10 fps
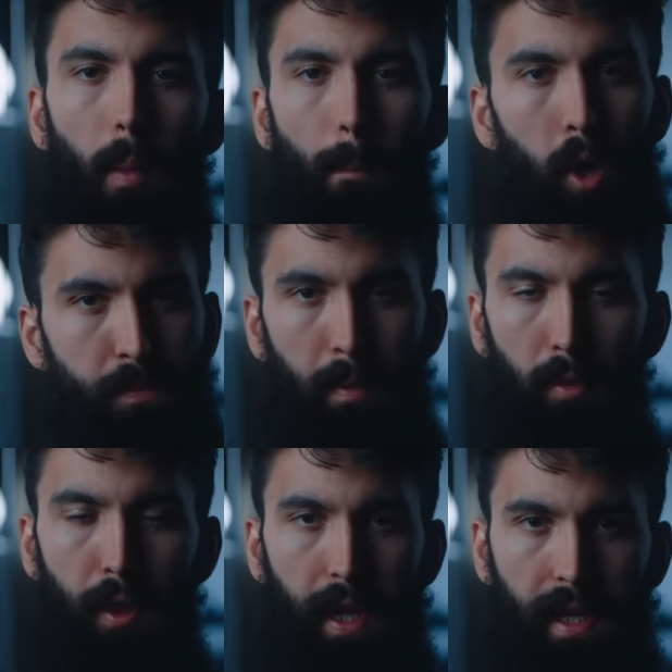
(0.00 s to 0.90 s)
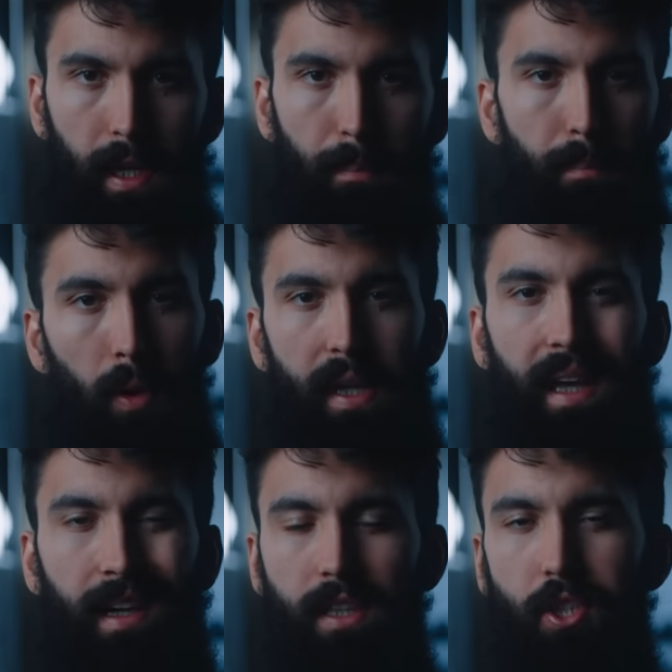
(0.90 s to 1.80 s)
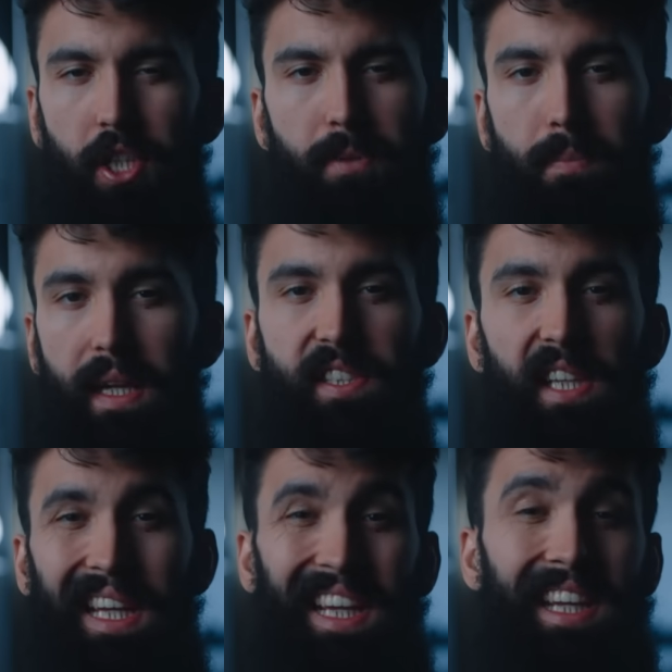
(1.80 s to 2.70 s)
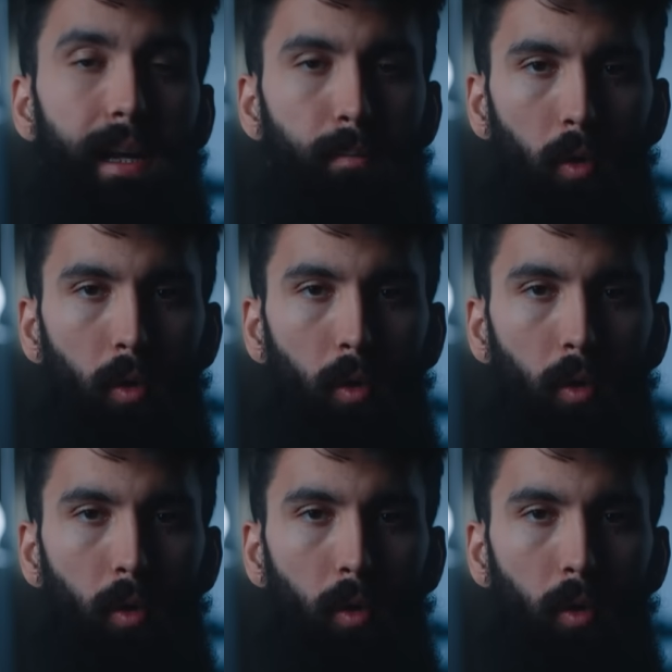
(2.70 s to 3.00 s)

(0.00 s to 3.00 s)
Most people think bulking just means eating